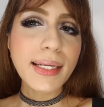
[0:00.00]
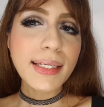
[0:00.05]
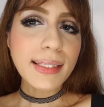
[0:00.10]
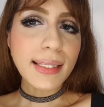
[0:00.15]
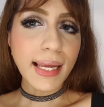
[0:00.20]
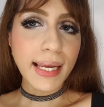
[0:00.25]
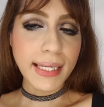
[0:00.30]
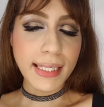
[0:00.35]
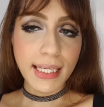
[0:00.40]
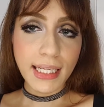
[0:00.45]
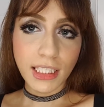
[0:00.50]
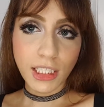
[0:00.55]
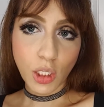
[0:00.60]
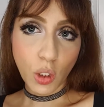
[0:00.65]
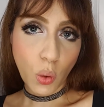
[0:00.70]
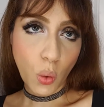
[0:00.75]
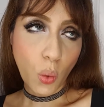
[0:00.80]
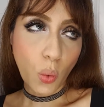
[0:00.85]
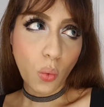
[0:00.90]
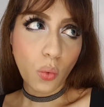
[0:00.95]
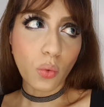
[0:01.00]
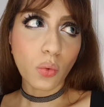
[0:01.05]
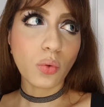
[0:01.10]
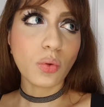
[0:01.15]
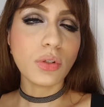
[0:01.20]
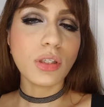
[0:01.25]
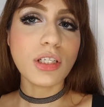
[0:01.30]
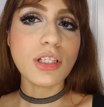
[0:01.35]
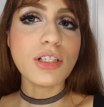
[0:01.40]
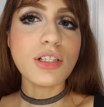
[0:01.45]
of liking the
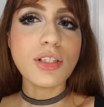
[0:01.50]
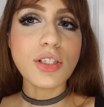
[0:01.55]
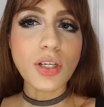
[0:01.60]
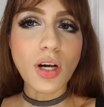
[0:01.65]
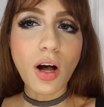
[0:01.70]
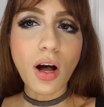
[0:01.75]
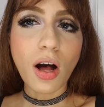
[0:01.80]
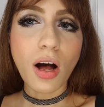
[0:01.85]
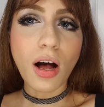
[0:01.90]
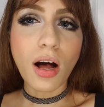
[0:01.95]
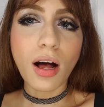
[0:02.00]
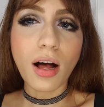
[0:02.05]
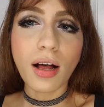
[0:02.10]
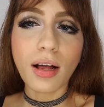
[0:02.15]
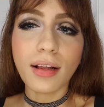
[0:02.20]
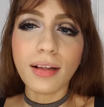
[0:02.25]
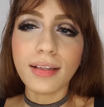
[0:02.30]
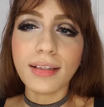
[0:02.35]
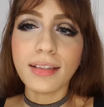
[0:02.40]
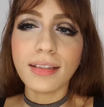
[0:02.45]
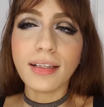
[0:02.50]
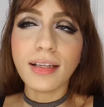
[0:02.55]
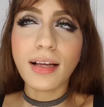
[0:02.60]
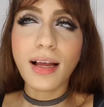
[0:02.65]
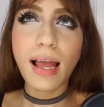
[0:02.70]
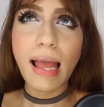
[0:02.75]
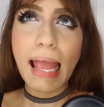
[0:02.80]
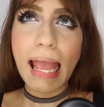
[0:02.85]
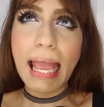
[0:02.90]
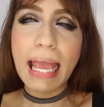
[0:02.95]
whole
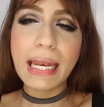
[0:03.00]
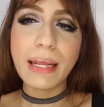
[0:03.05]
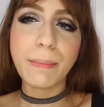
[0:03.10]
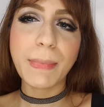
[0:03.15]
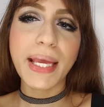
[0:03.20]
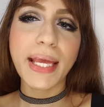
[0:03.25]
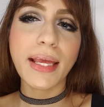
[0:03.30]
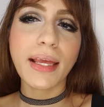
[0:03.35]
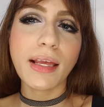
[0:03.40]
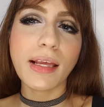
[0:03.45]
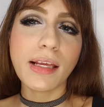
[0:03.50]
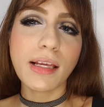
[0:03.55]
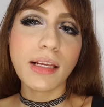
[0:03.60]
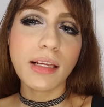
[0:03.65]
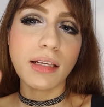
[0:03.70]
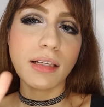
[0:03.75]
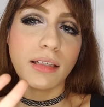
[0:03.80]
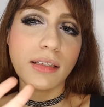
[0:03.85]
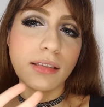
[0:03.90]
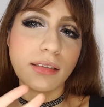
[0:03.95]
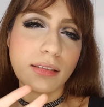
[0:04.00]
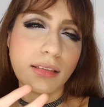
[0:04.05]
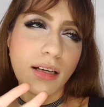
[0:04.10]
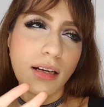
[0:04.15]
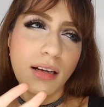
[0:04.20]
doll anime